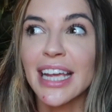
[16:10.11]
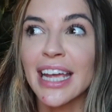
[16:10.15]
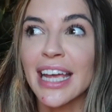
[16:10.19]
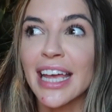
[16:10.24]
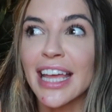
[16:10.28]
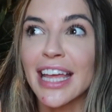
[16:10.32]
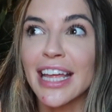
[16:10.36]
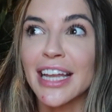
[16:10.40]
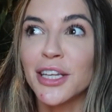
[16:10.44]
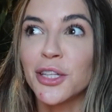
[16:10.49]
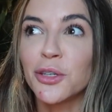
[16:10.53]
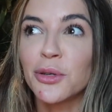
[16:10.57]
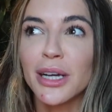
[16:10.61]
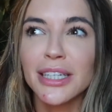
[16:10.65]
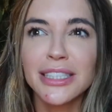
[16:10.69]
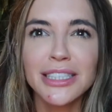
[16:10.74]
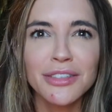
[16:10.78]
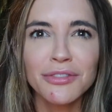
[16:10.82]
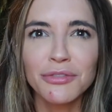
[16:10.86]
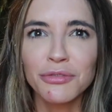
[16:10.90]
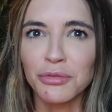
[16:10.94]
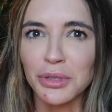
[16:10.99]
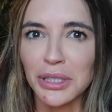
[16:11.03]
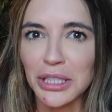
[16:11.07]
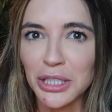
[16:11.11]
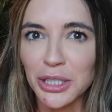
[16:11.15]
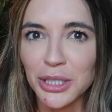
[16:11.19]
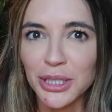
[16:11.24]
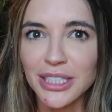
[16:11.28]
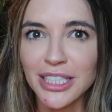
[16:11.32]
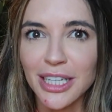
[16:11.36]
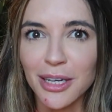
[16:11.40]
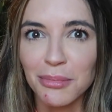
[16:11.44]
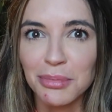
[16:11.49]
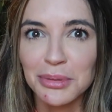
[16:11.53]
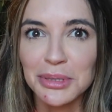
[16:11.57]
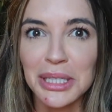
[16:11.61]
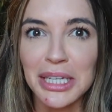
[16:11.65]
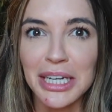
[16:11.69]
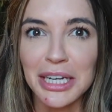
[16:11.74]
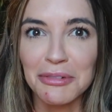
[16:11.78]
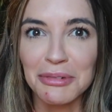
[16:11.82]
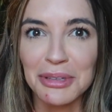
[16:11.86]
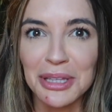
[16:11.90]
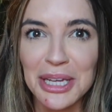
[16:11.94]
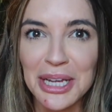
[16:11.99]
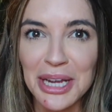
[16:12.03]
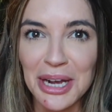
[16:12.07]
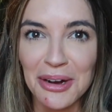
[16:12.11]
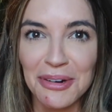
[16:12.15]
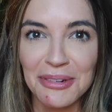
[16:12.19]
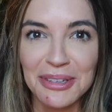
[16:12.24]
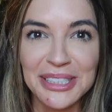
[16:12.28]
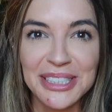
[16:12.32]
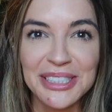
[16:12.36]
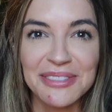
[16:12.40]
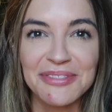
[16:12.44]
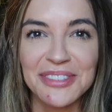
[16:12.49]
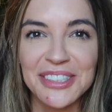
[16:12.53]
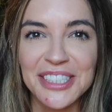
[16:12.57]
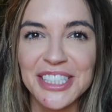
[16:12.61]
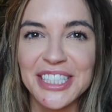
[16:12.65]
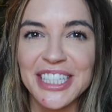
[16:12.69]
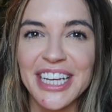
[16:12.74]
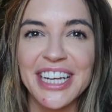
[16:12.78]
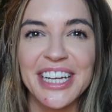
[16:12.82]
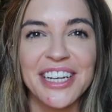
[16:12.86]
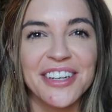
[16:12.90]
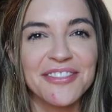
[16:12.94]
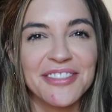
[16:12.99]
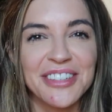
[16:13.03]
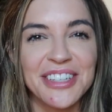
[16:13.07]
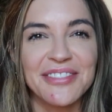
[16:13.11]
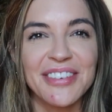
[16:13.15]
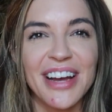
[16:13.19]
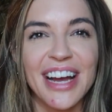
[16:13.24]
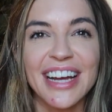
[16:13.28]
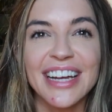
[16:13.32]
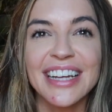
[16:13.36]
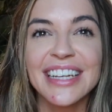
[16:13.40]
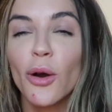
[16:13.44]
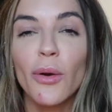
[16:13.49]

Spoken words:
and you guys give really good tips and I really always appreciate your feedback.